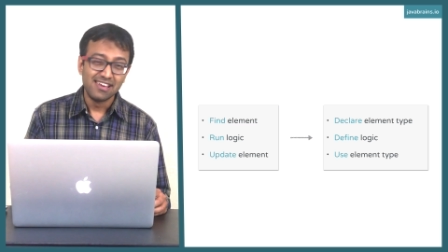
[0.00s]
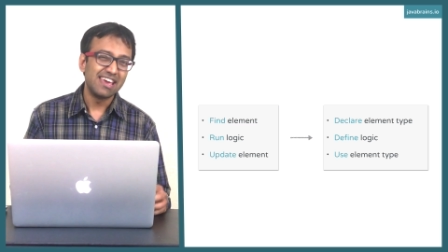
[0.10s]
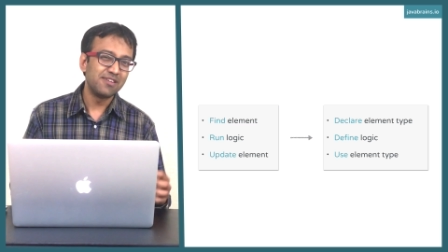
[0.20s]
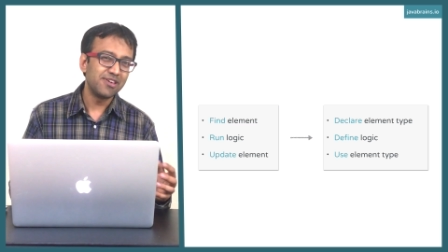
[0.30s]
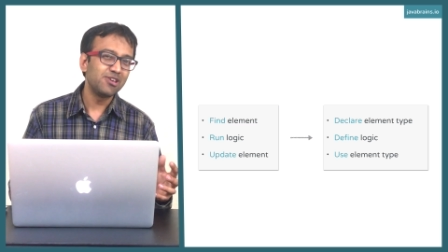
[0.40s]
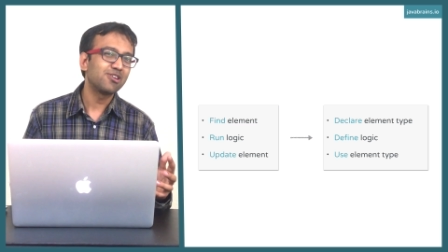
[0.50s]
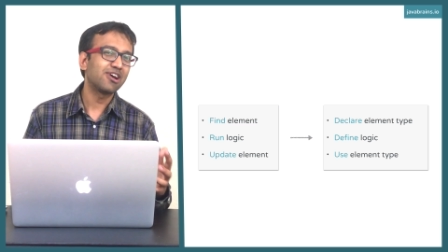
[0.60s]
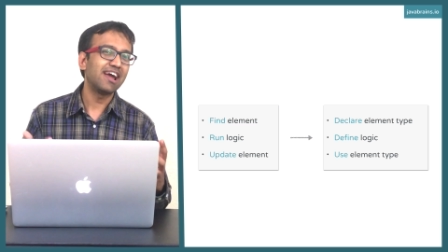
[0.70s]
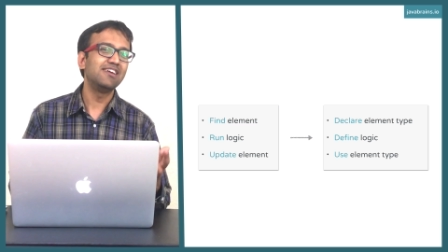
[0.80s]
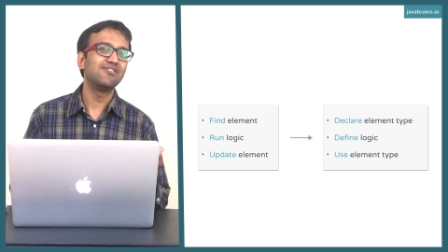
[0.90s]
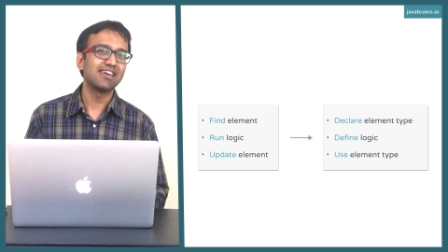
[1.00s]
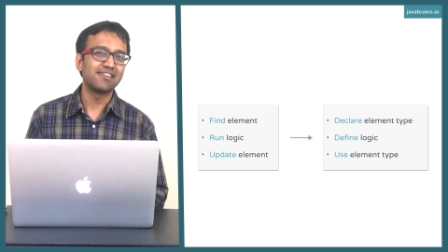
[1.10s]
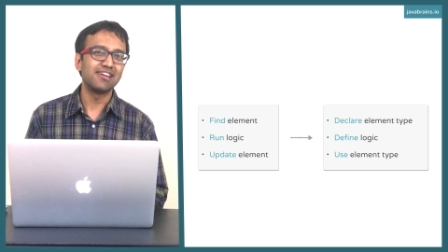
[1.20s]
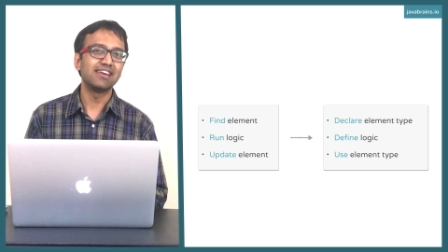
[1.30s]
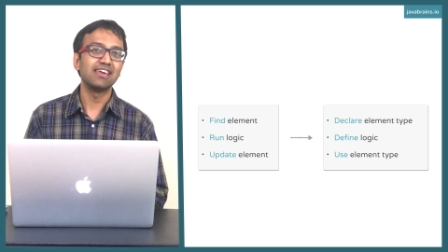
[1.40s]
In a way, you're kind of
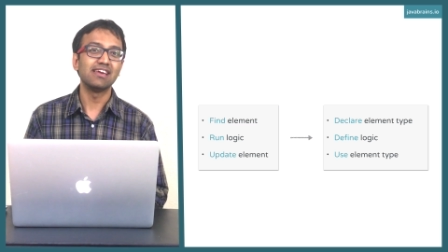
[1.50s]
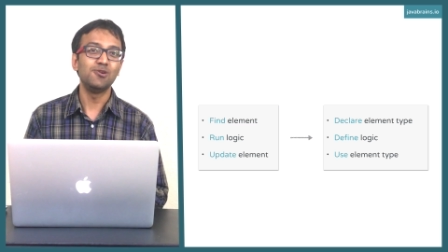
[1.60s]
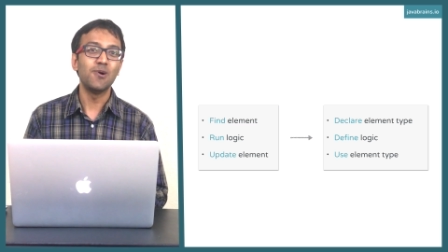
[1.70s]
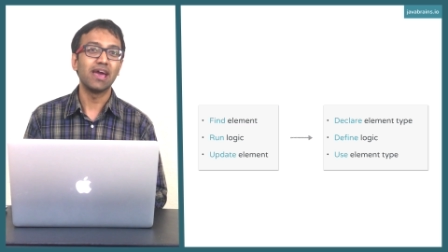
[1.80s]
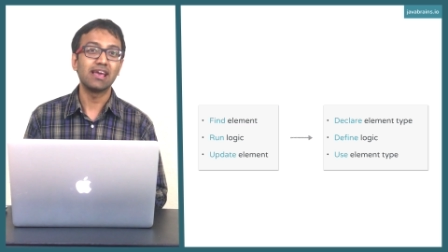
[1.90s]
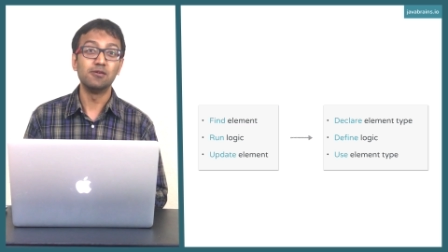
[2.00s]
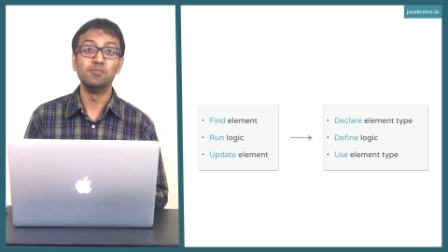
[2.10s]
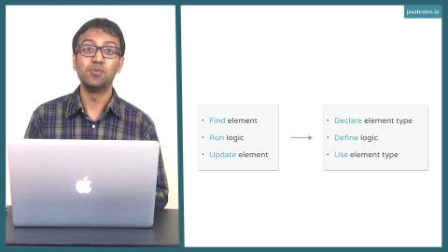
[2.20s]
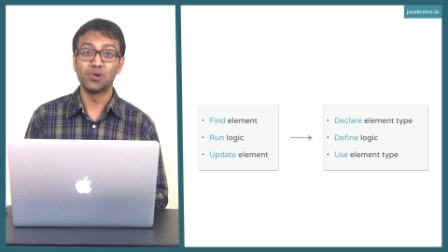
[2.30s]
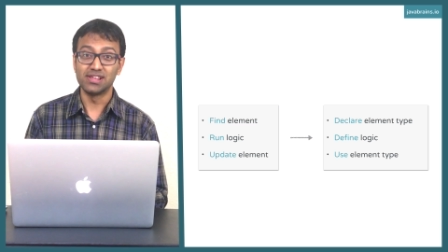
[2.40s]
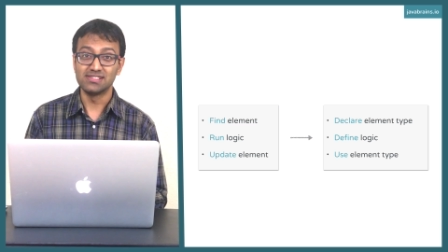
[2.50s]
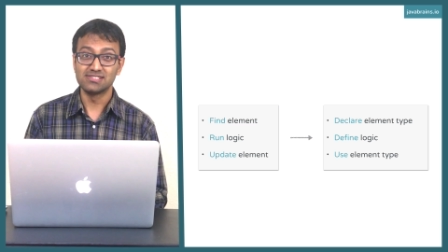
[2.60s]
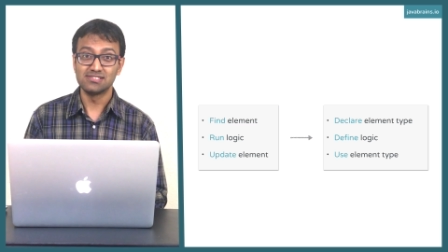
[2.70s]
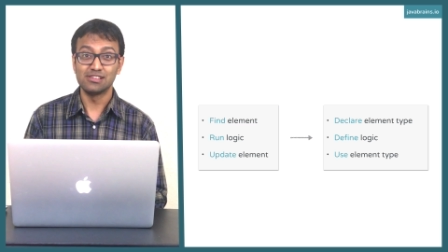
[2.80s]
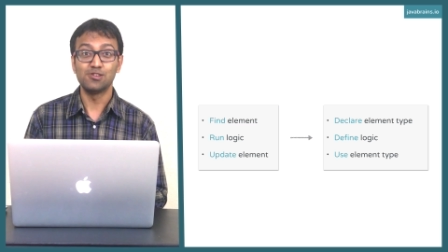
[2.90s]
like creating UI
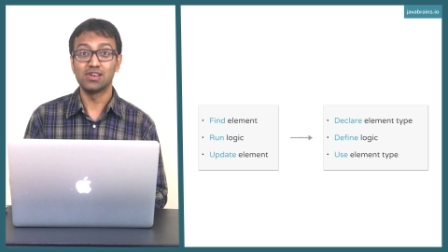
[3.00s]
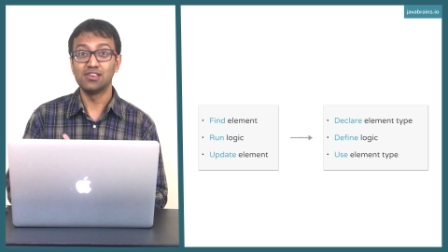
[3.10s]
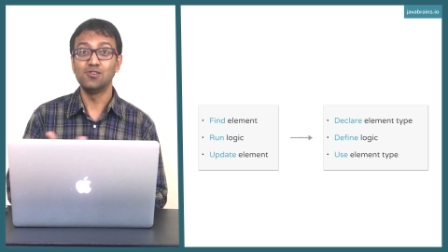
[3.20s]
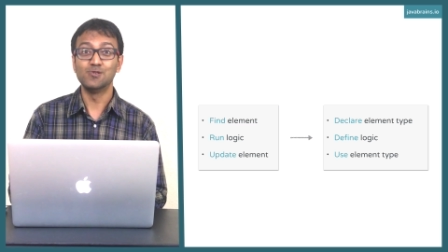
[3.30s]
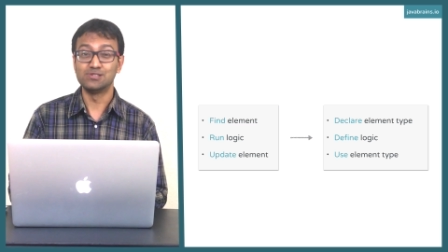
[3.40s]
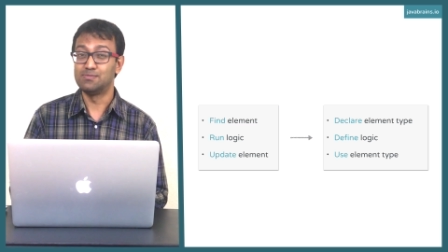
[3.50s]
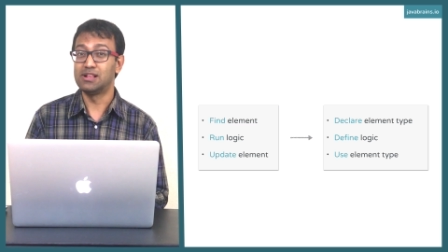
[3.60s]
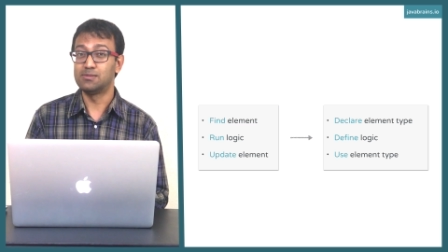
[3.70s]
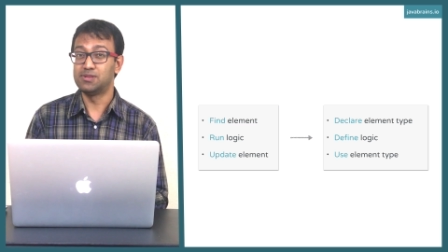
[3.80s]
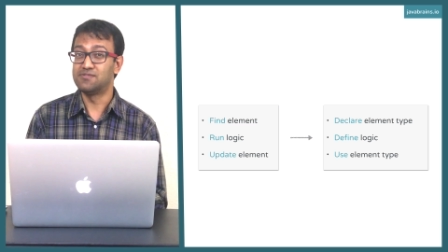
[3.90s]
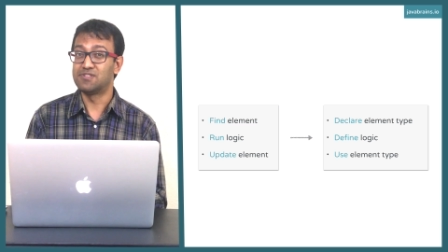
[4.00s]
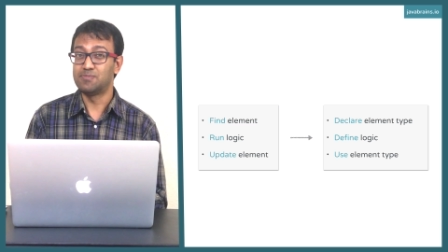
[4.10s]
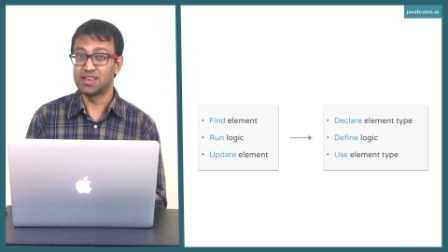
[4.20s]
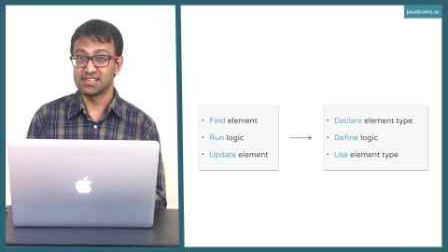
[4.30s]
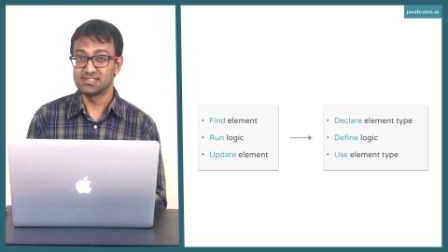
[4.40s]
components that you can use in multiple different
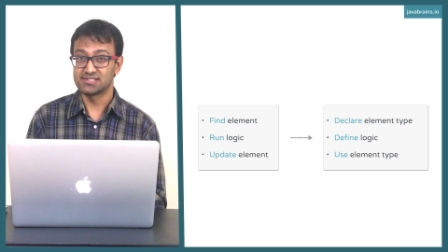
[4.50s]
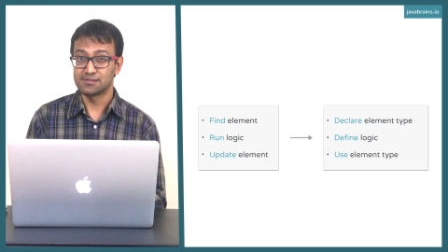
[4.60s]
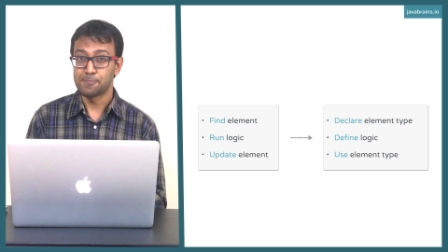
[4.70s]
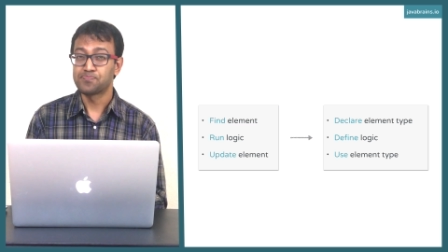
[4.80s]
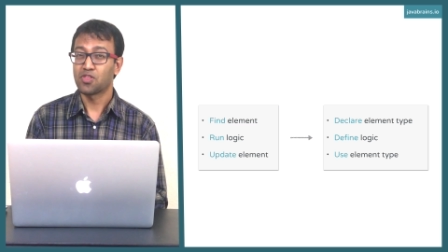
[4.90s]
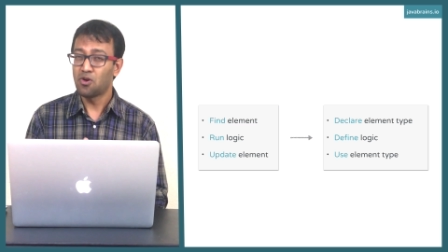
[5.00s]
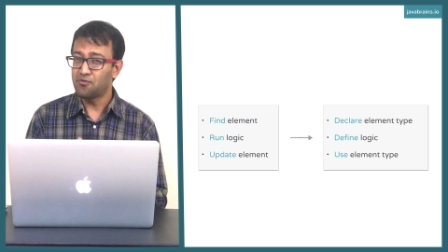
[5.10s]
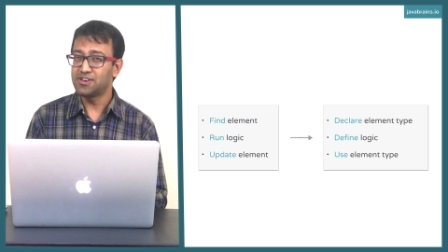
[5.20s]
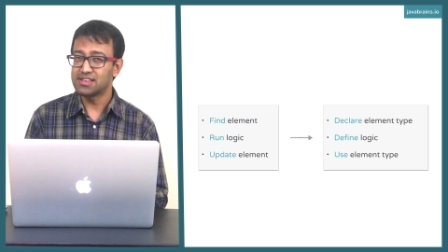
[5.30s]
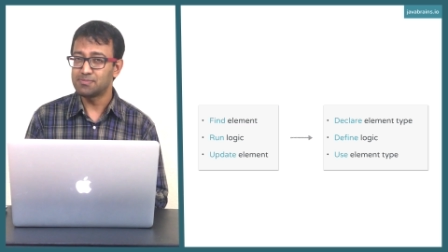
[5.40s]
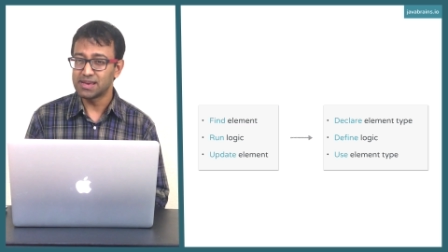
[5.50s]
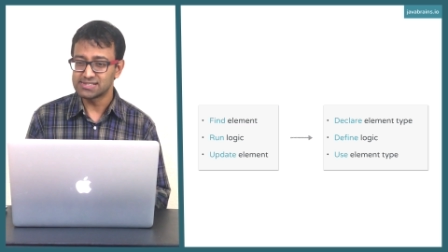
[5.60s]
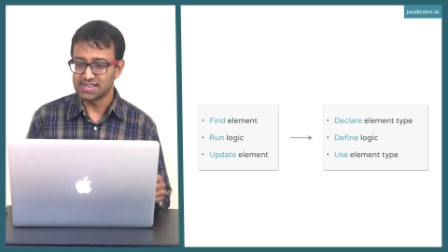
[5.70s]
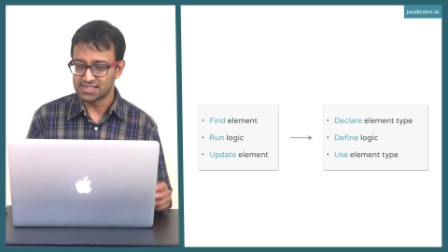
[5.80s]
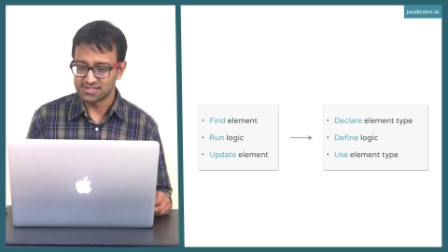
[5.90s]
places. Hopefully, that
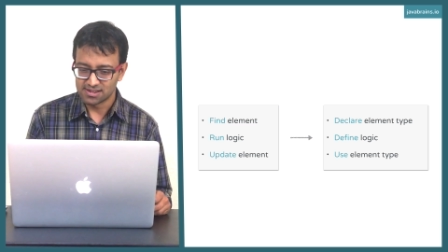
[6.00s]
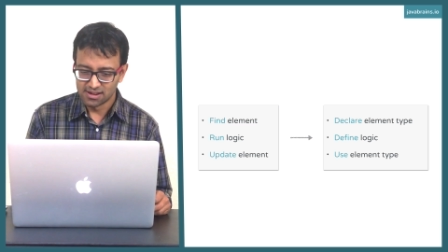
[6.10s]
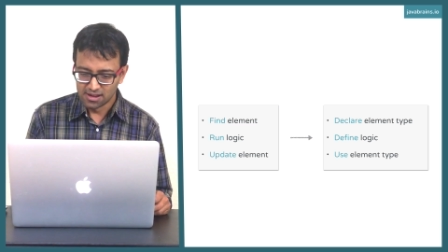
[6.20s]
makes sense.